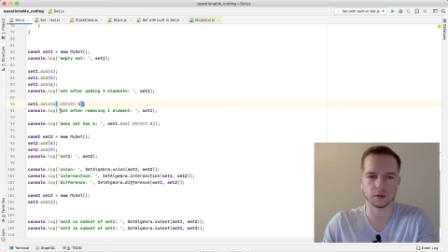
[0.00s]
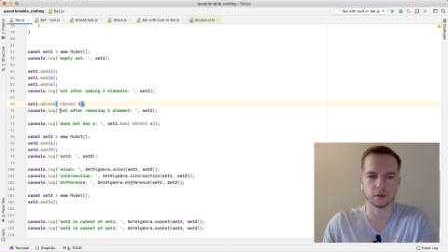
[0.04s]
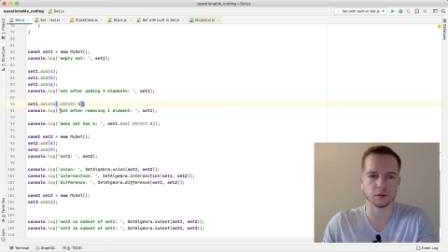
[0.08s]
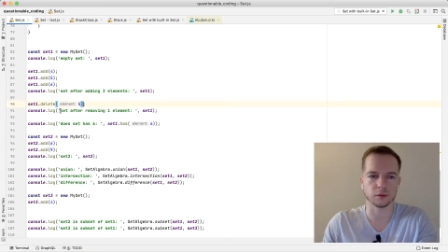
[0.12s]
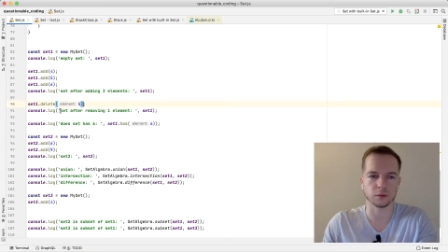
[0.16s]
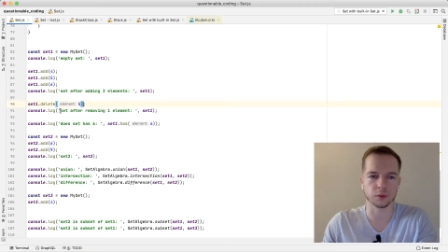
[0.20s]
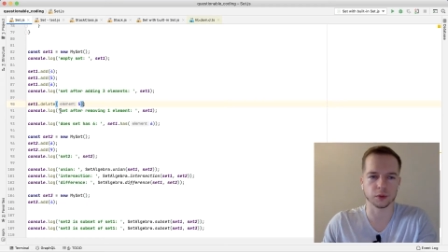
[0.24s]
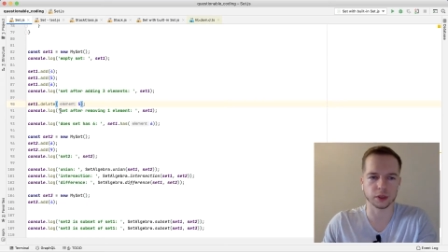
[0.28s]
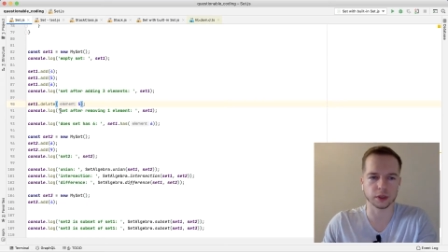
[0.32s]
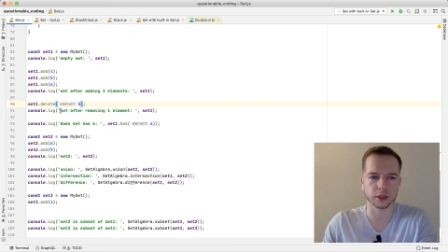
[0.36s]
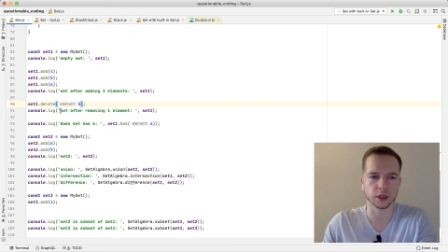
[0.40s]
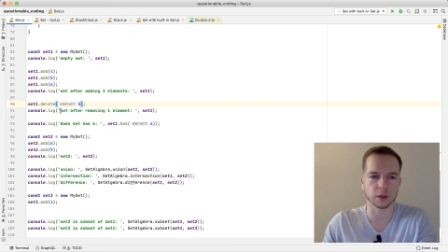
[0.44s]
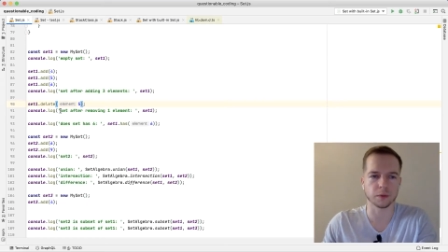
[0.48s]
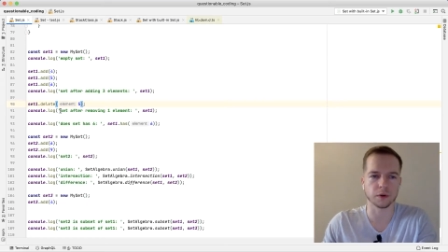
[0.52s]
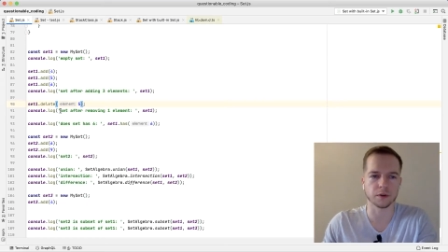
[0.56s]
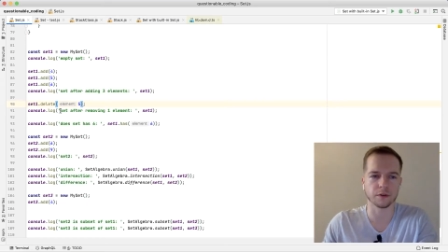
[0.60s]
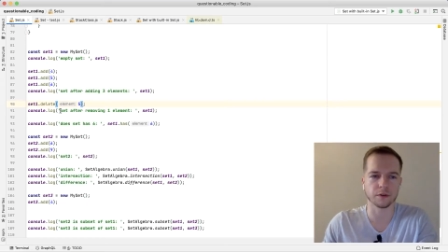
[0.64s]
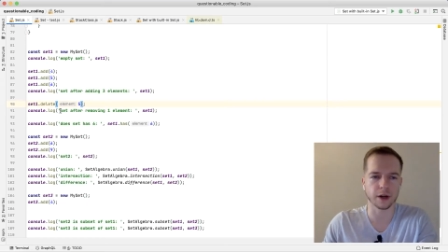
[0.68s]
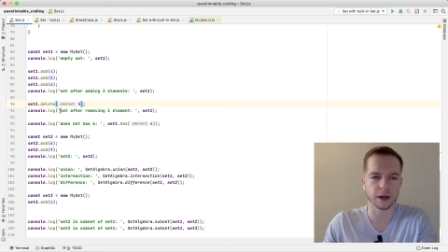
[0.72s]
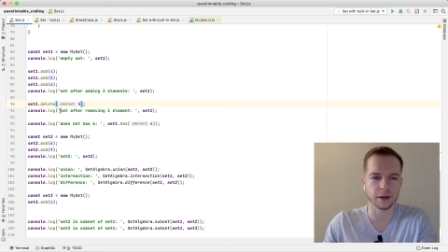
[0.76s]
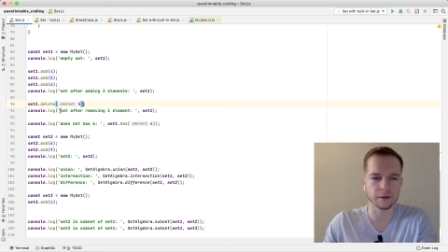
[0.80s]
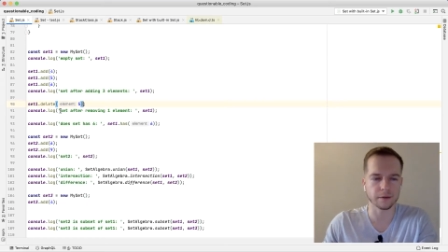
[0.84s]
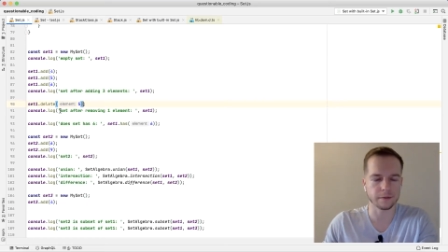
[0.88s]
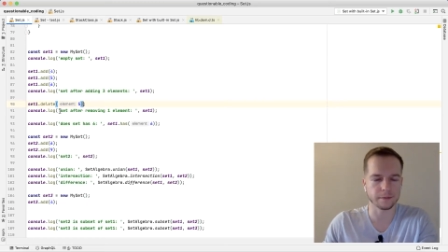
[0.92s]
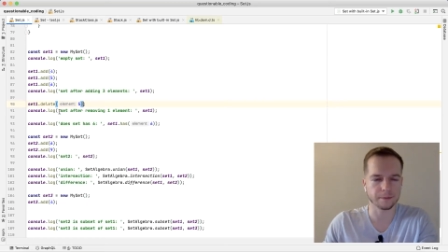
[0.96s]
with the number
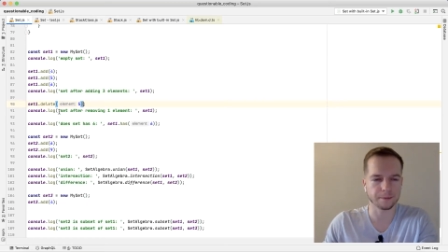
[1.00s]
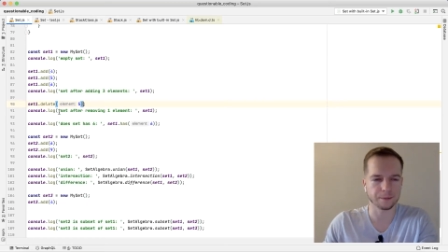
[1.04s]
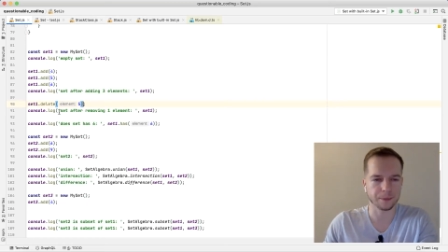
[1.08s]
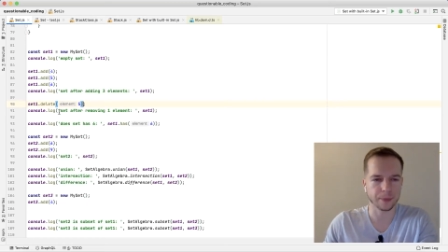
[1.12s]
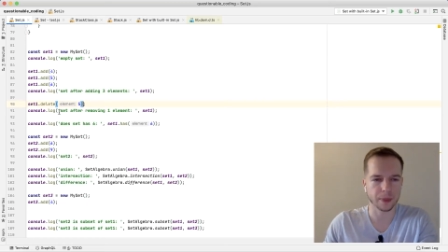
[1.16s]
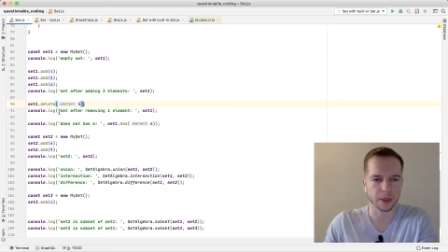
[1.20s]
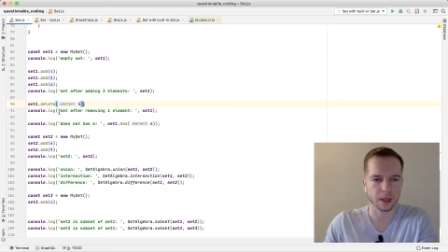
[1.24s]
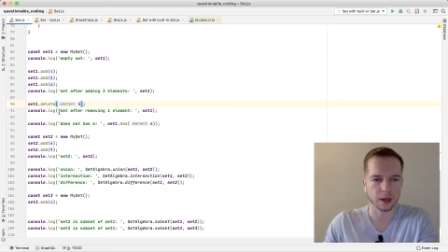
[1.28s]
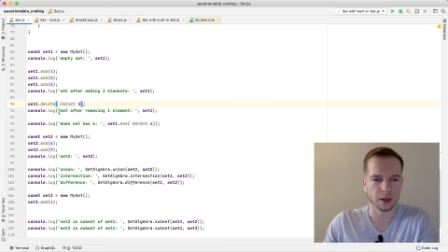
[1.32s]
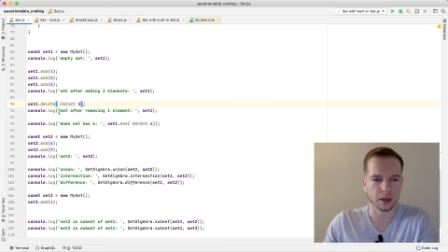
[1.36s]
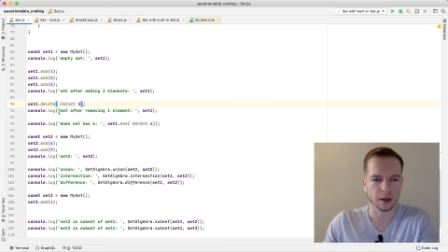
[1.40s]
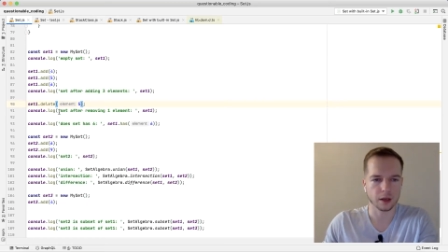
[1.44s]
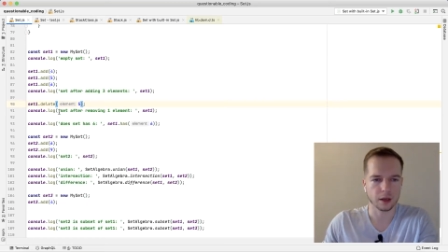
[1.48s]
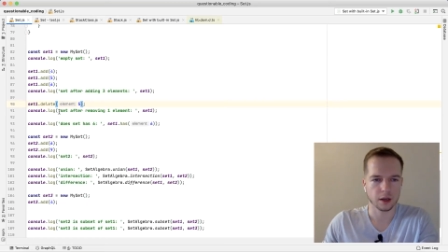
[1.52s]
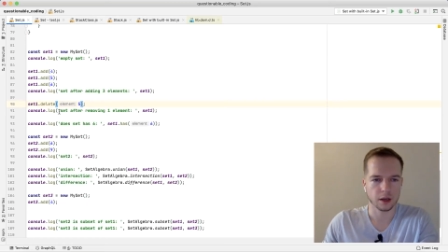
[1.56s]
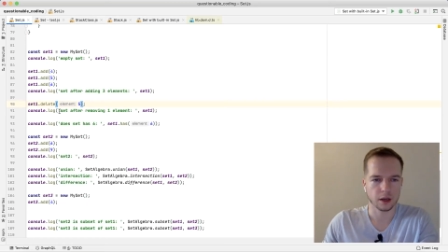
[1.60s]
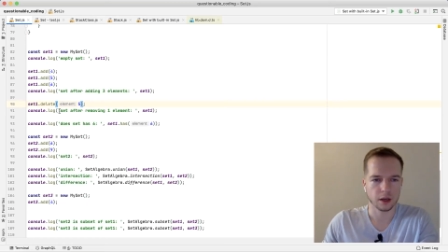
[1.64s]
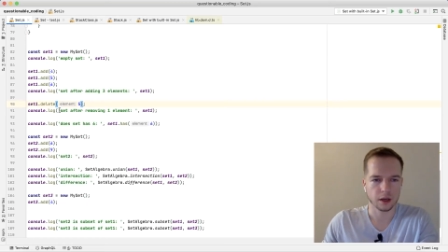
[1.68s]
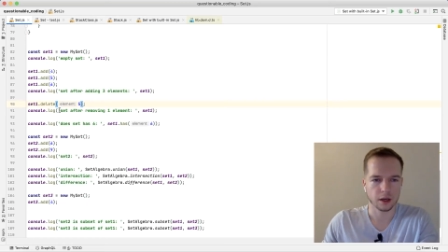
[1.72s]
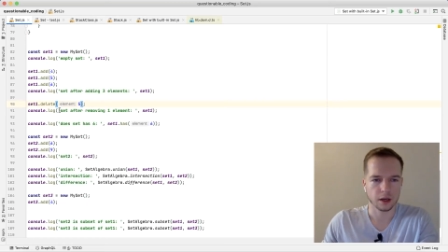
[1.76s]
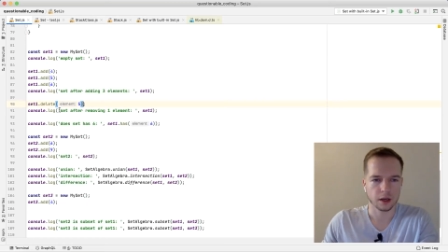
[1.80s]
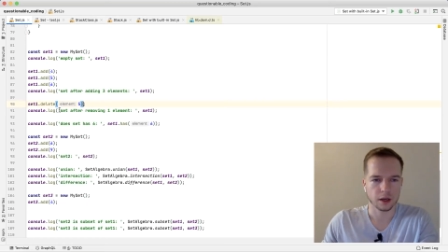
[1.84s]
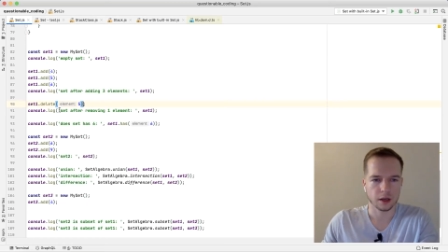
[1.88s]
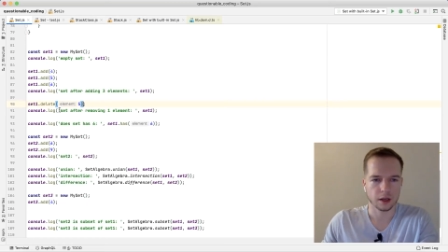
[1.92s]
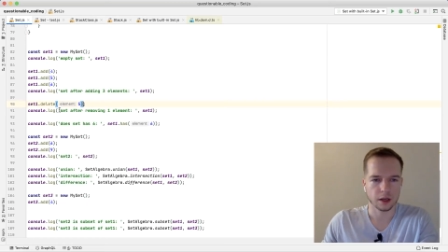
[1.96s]
5,
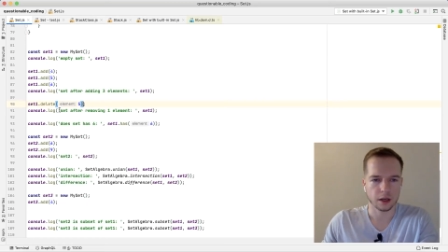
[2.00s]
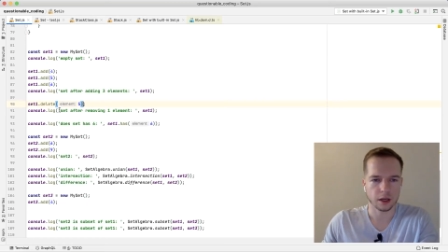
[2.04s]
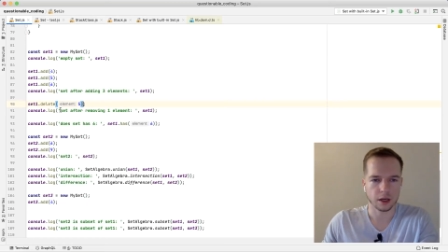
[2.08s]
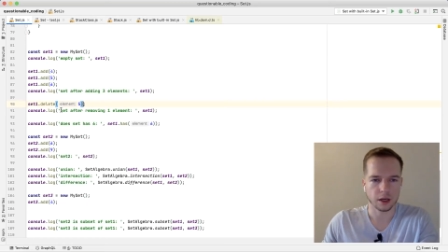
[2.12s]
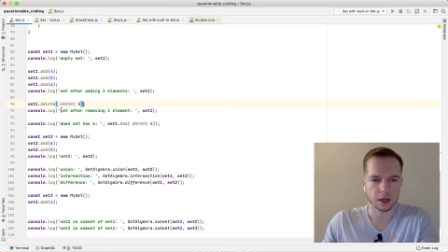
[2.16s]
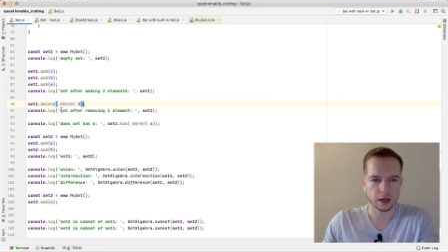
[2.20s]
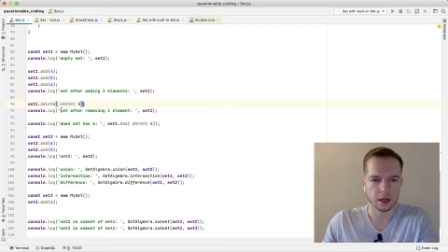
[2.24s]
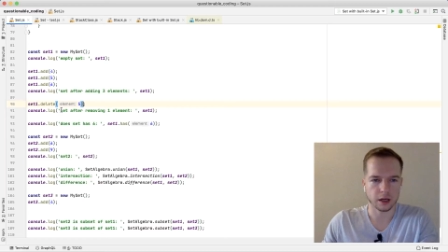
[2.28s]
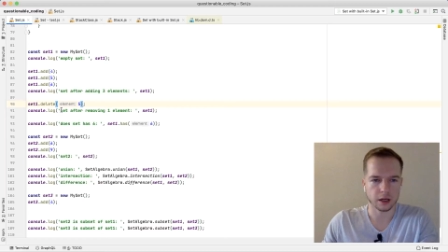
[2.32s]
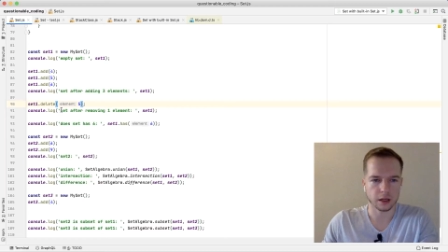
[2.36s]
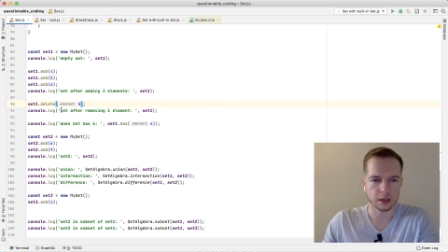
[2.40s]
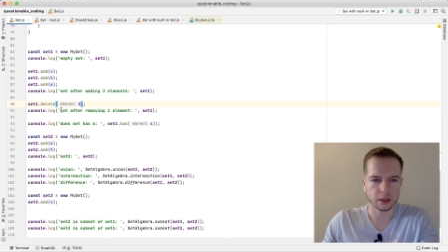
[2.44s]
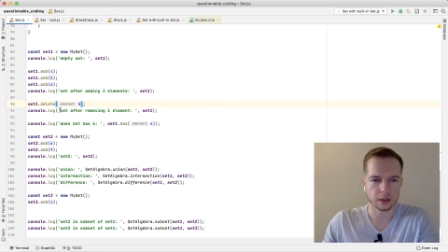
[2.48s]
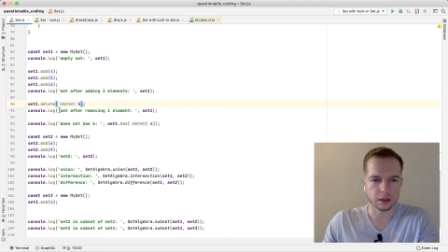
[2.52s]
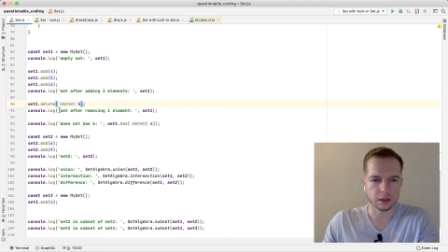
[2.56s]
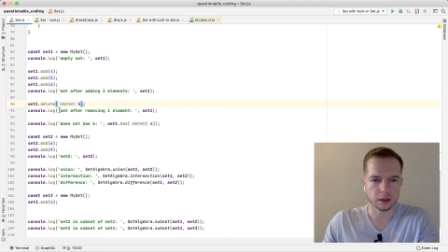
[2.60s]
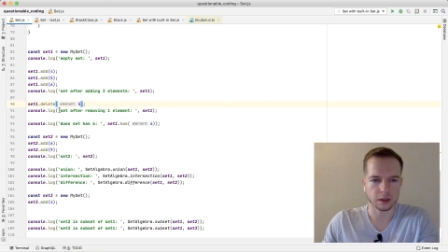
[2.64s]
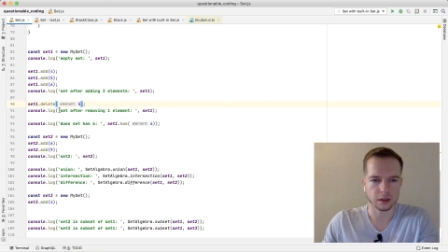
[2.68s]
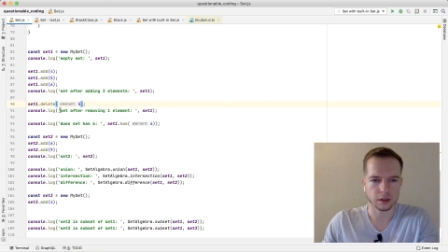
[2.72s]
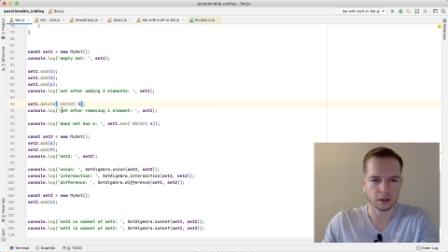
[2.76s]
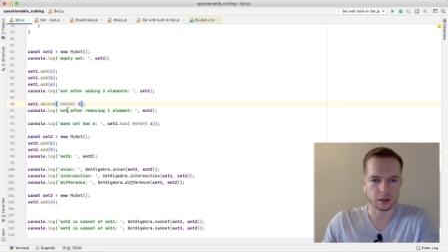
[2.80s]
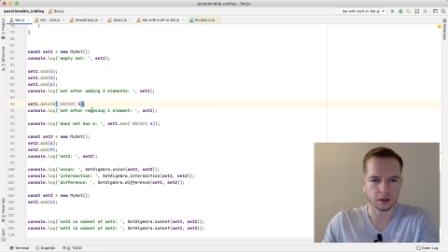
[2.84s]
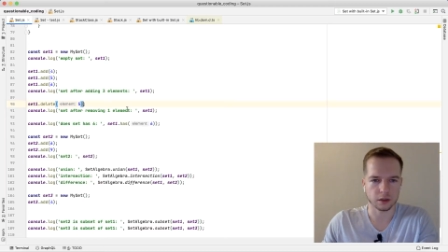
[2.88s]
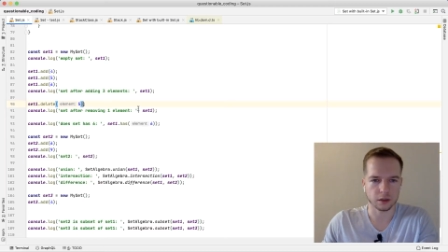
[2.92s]
and